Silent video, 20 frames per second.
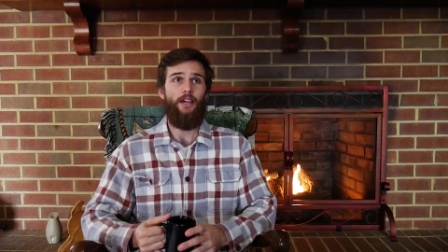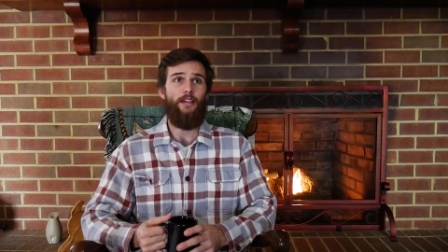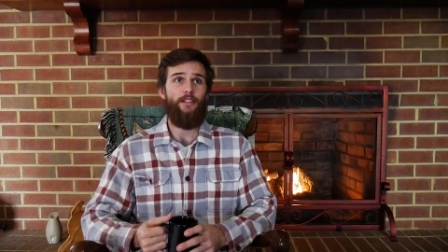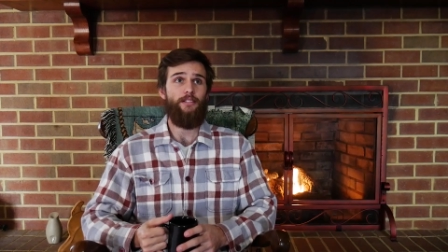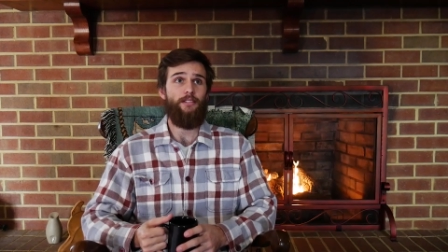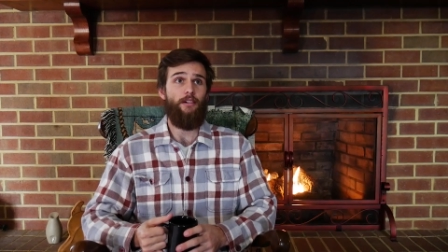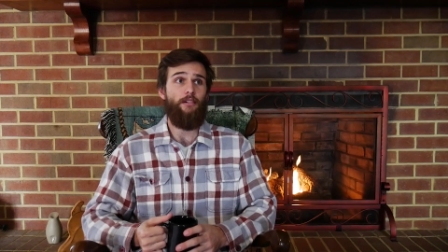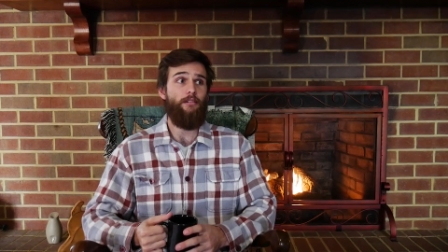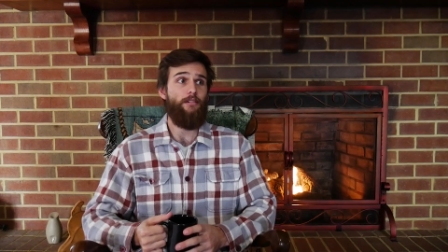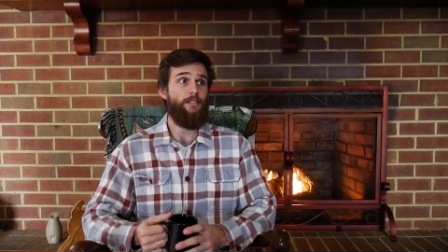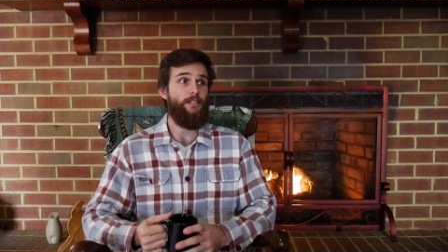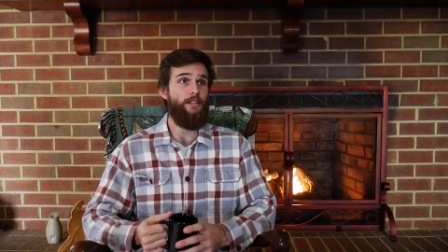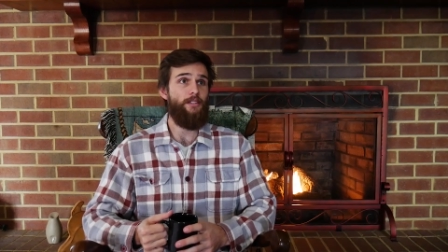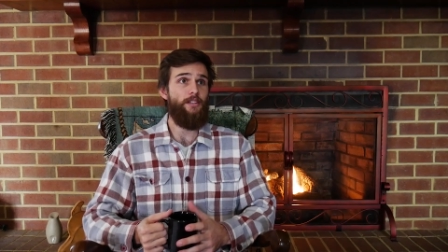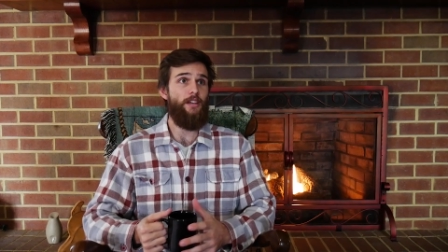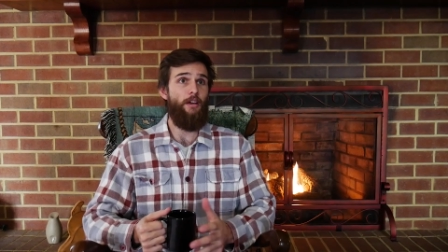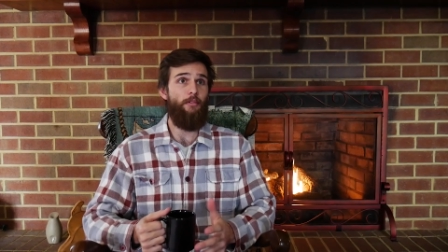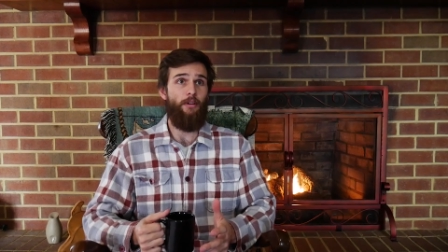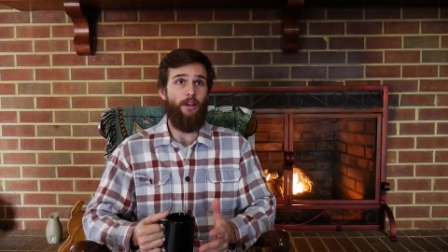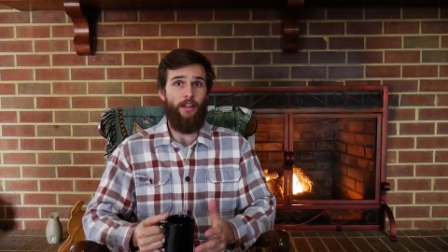So
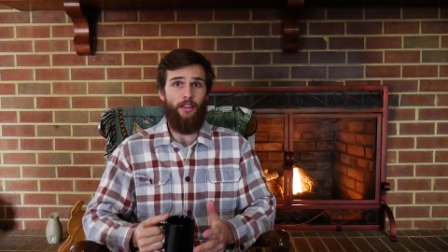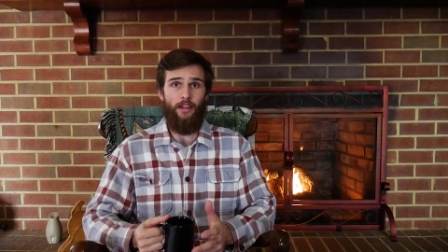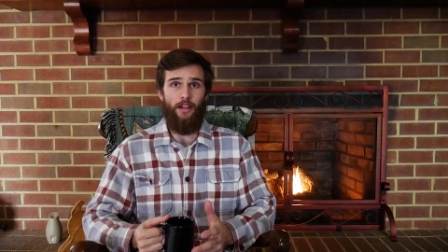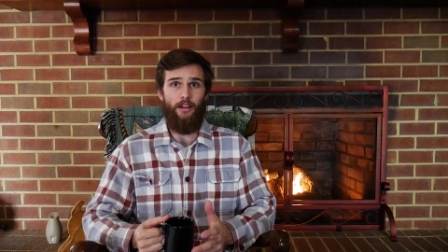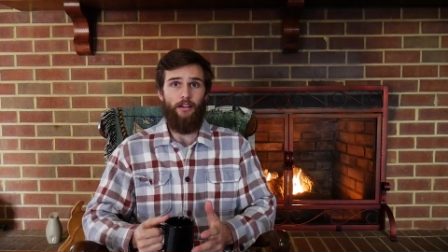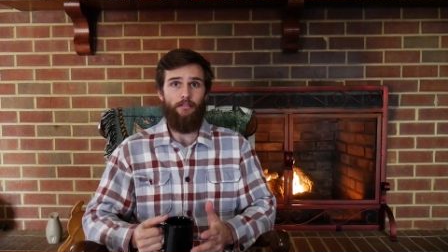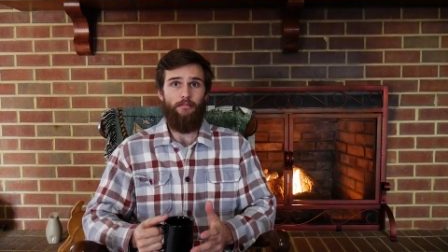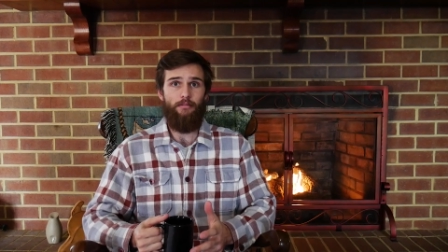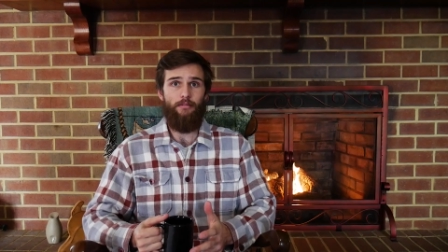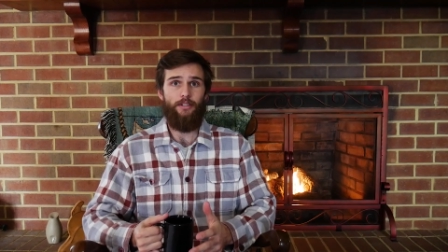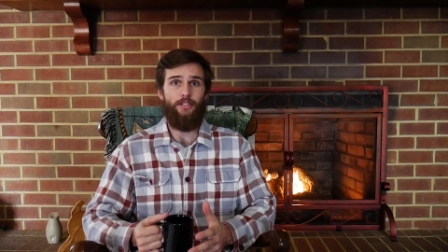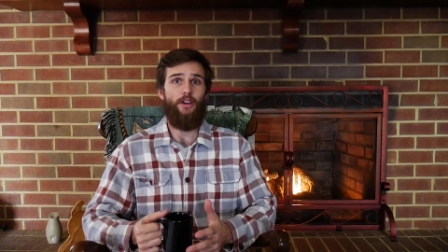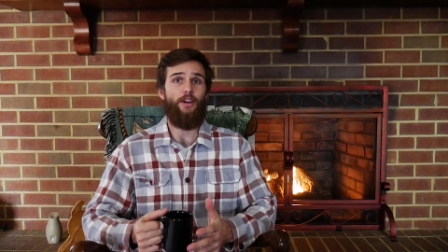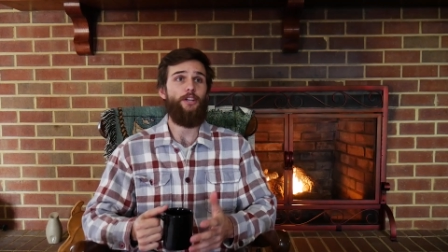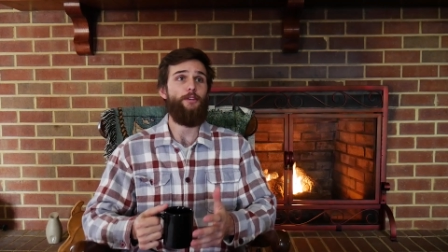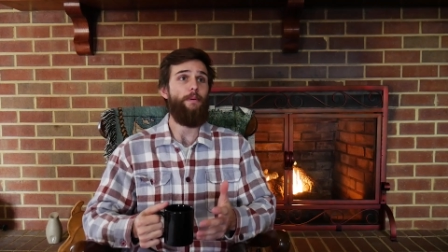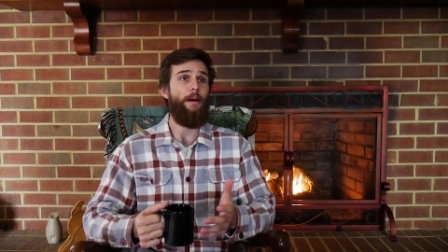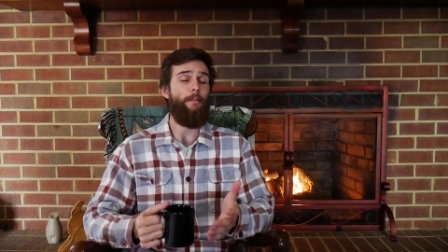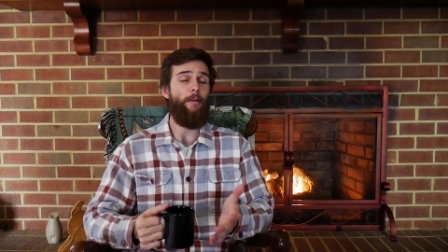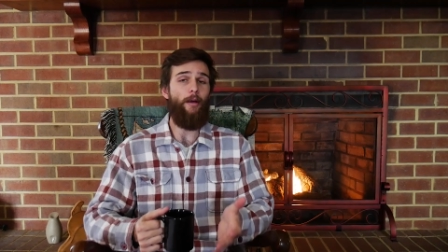essentially, I went in there, we
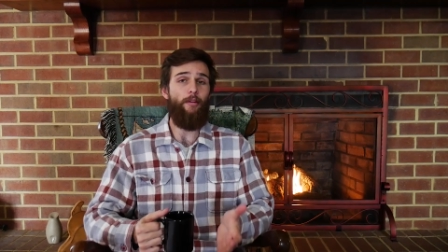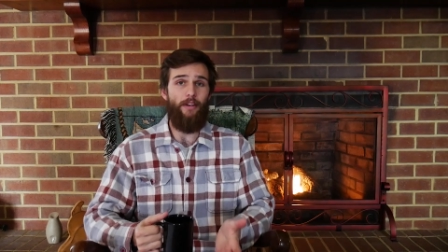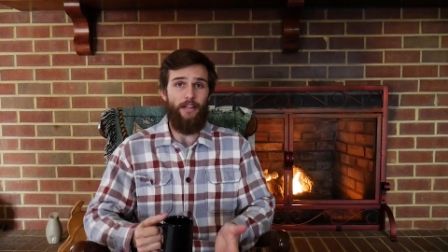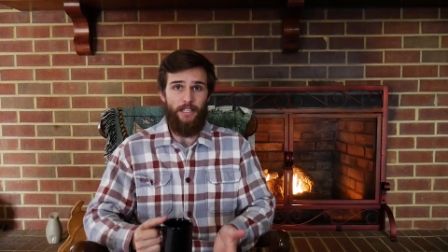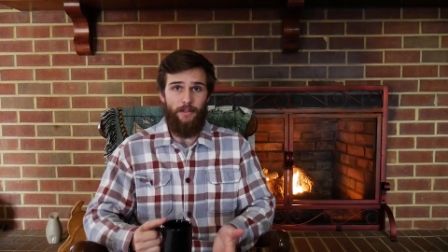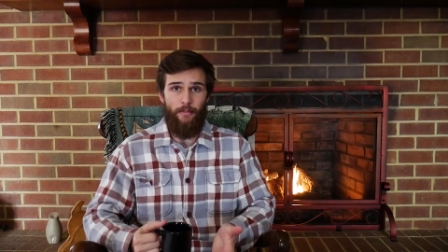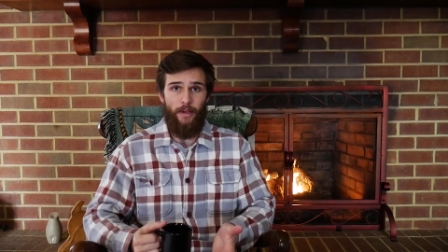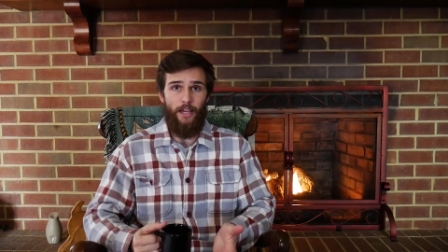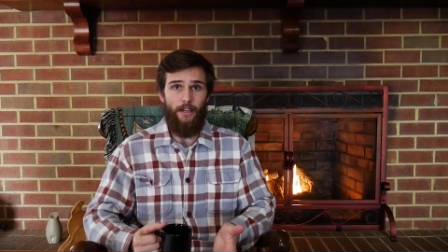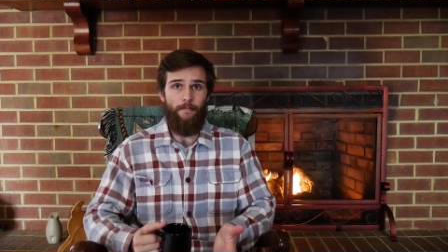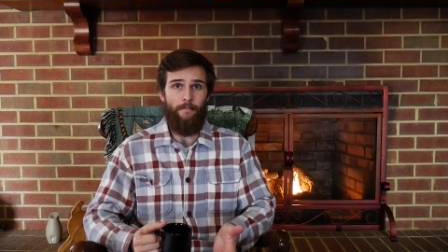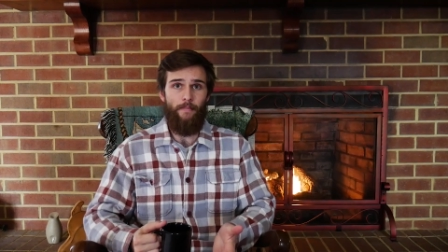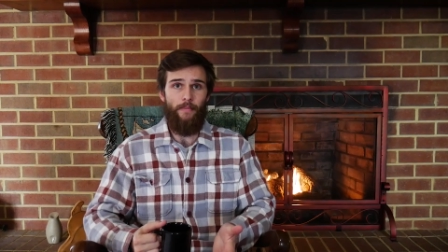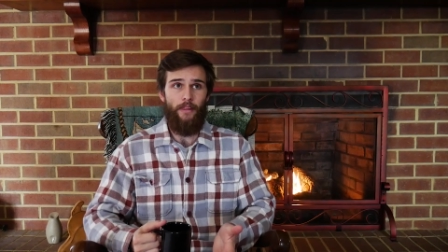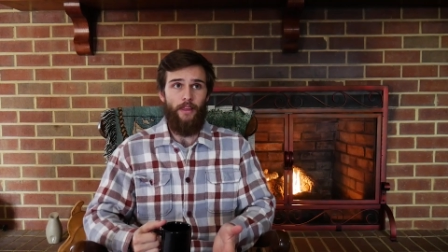talked about my resume.